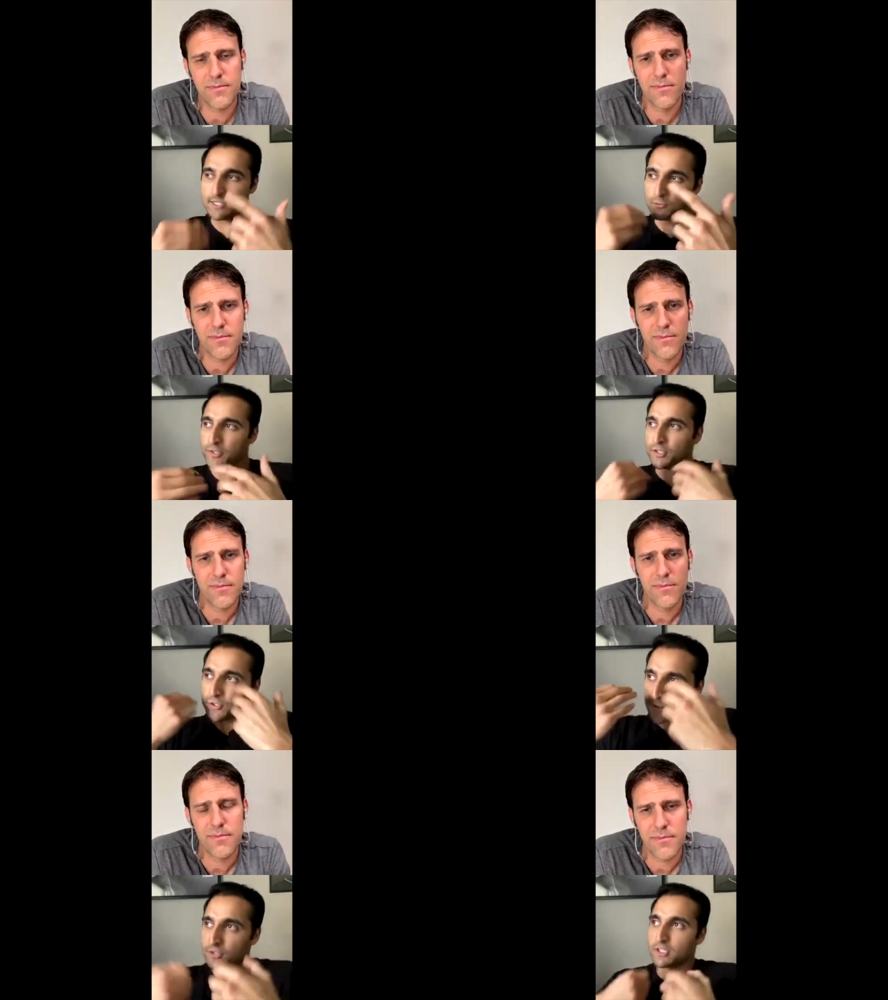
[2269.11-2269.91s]
Speaker 1: i think
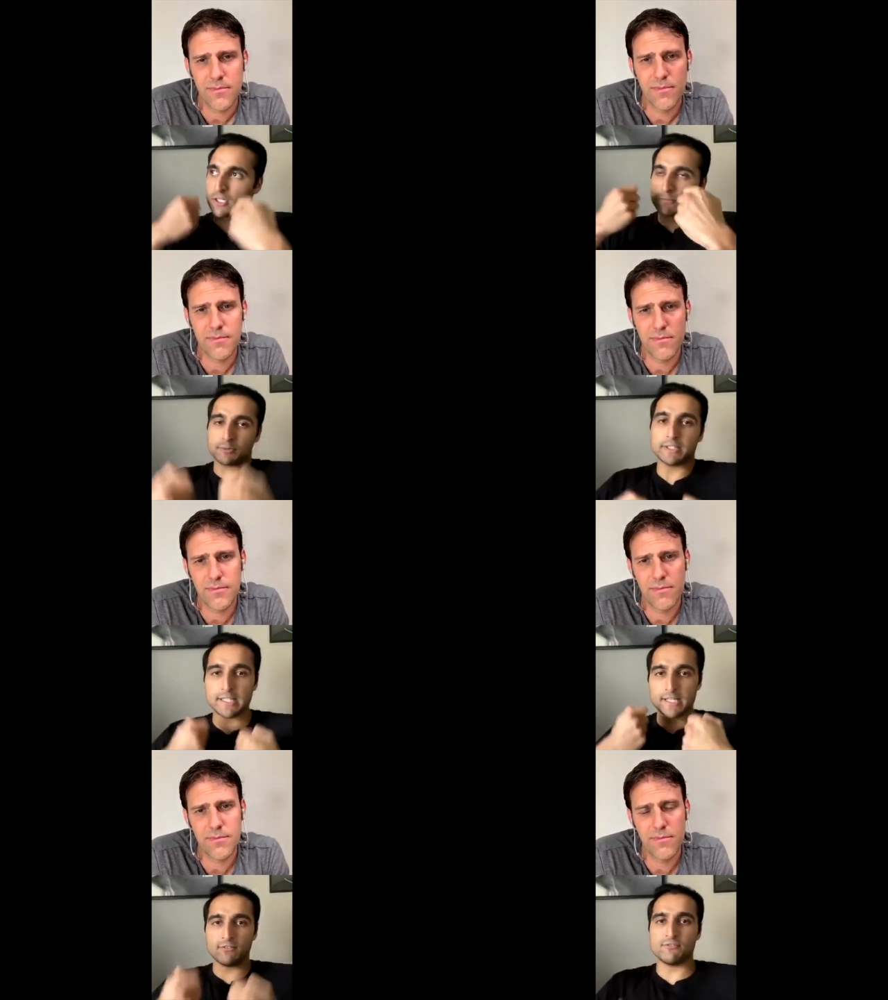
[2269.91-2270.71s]
when you're
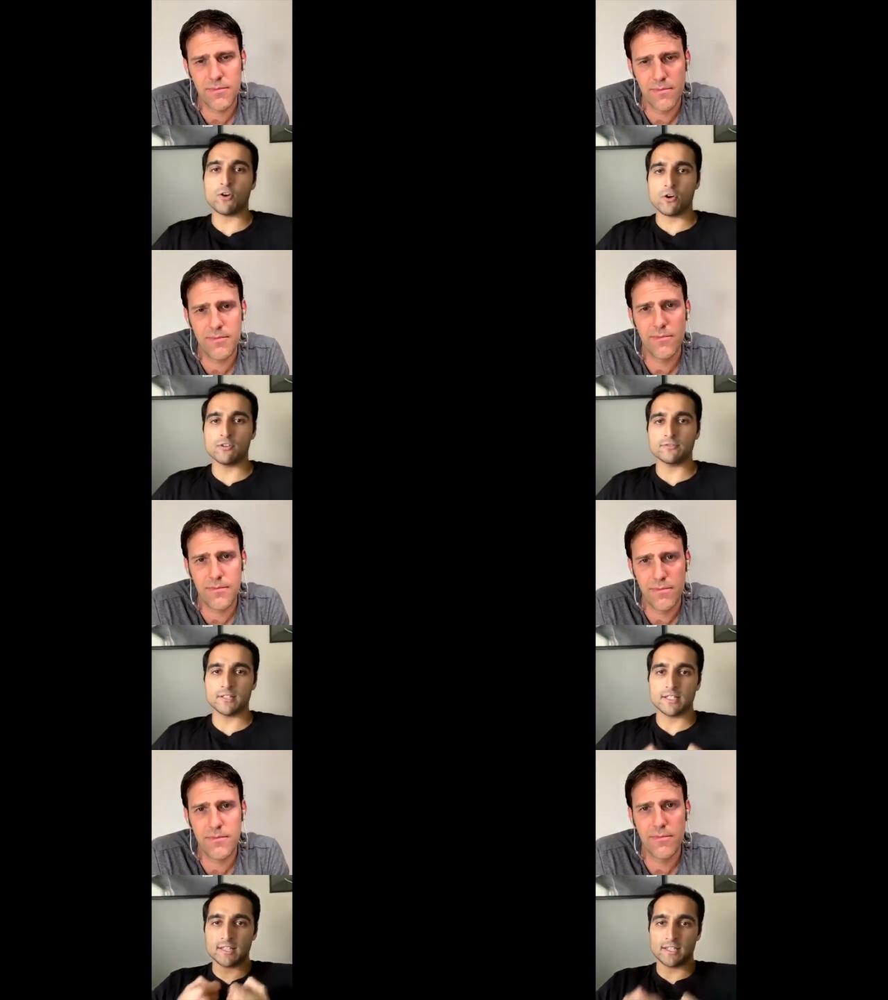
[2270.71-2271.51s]
completely
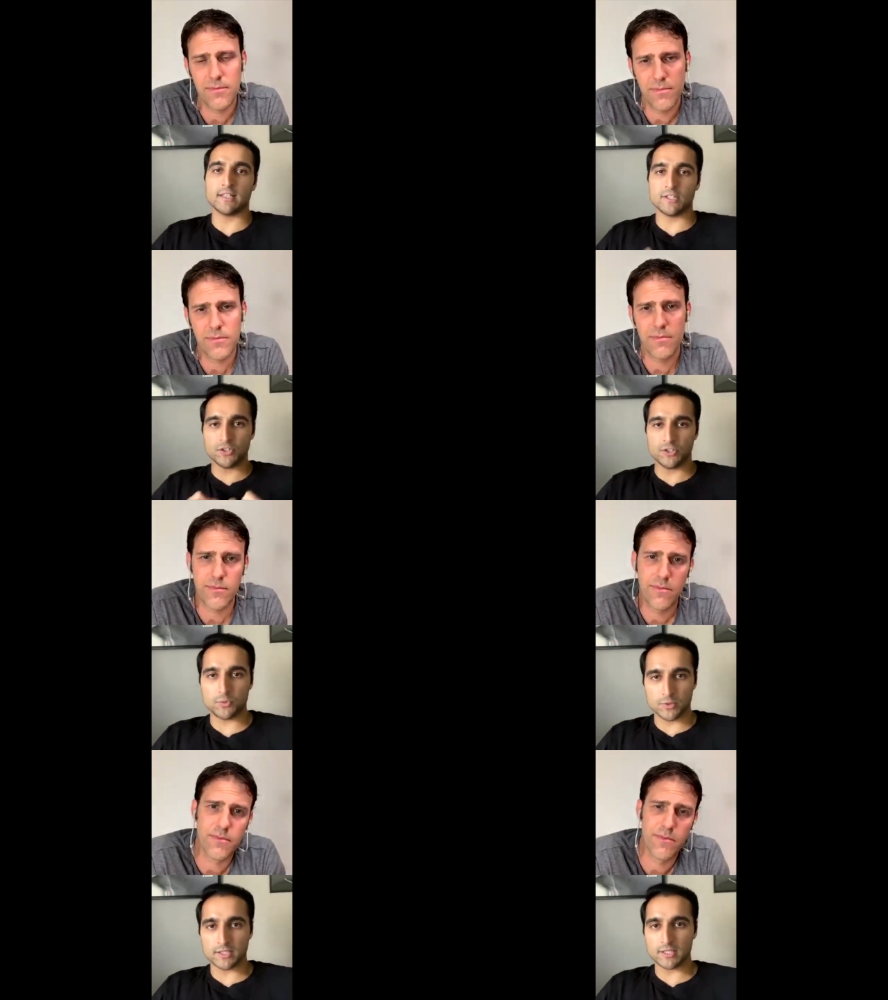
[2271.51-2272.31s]
involved in the thing that
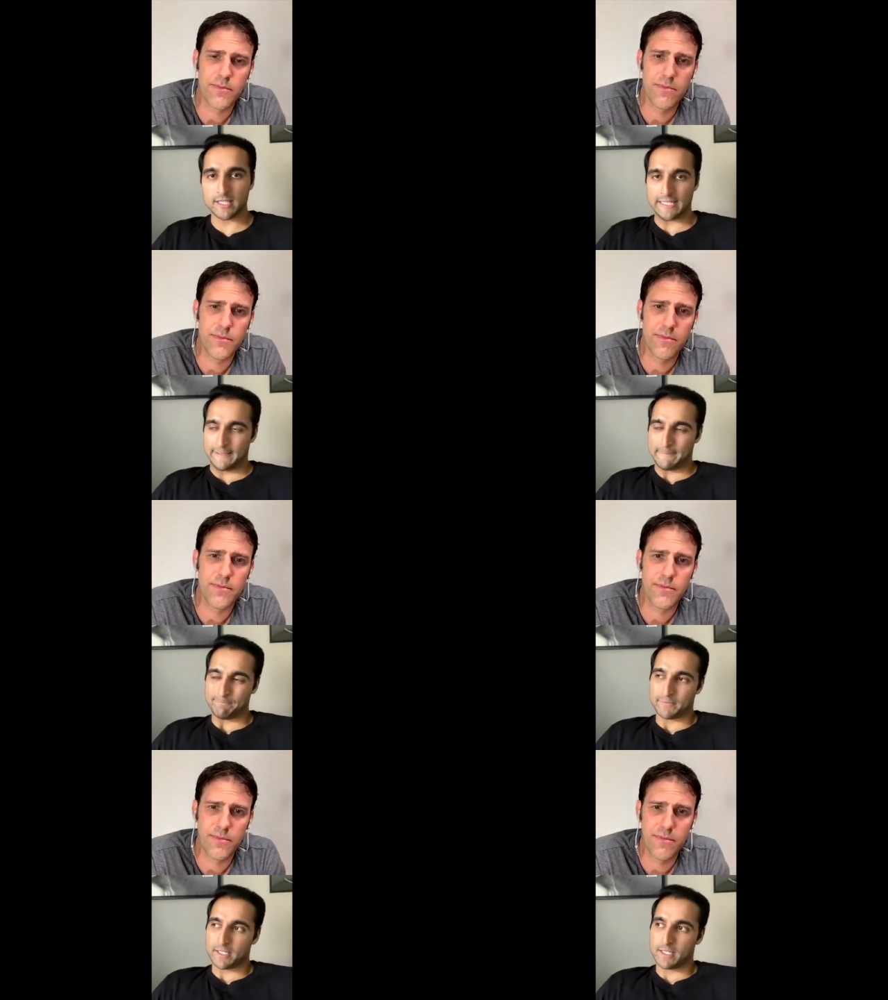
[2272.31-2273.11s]
you're doing
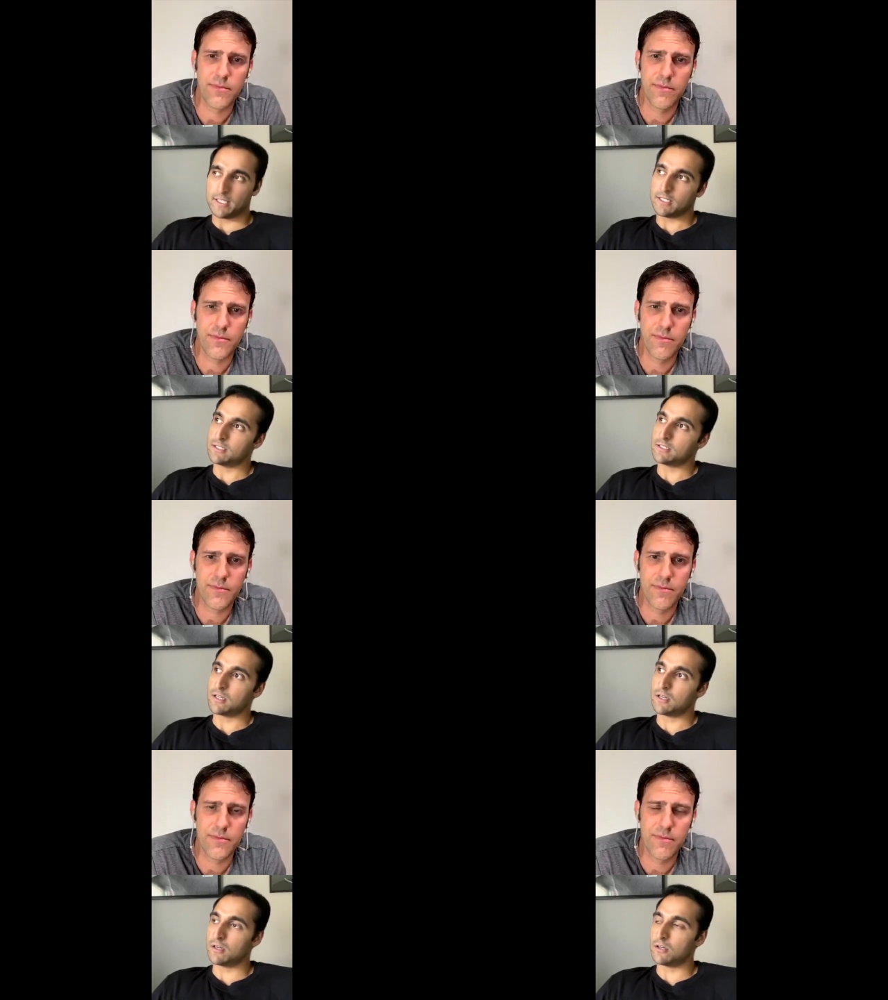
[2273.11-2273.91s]
it
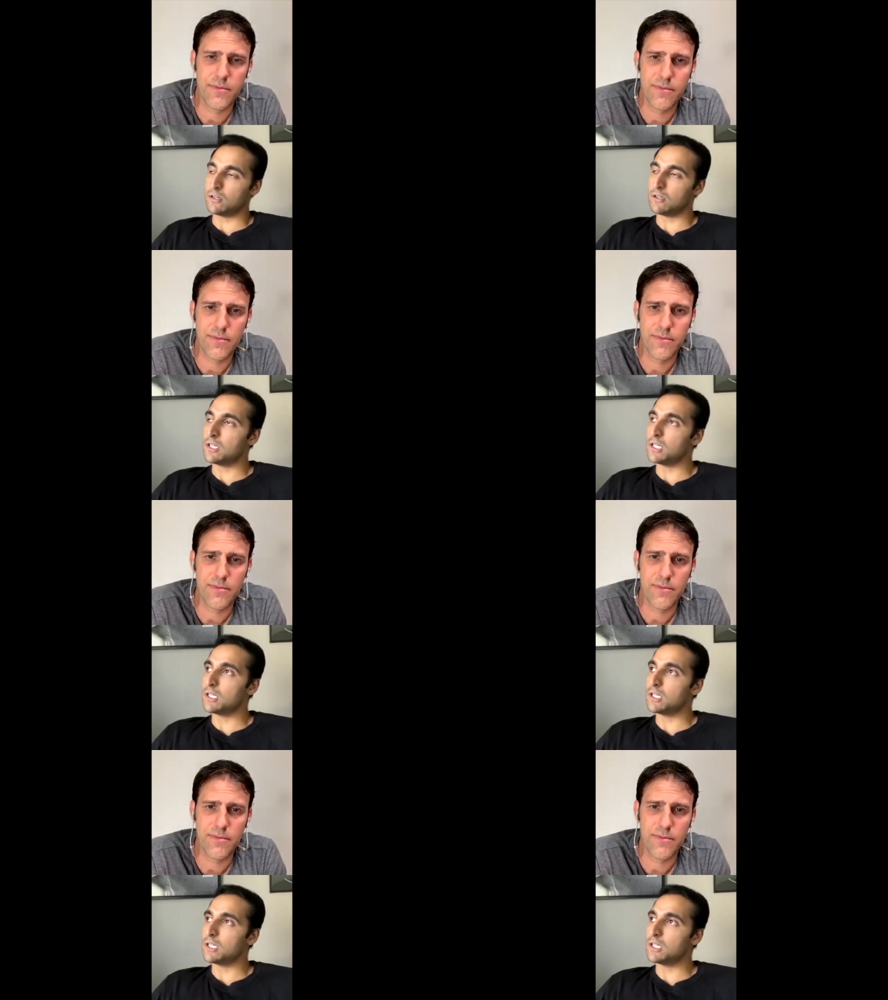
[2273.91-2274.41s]
uh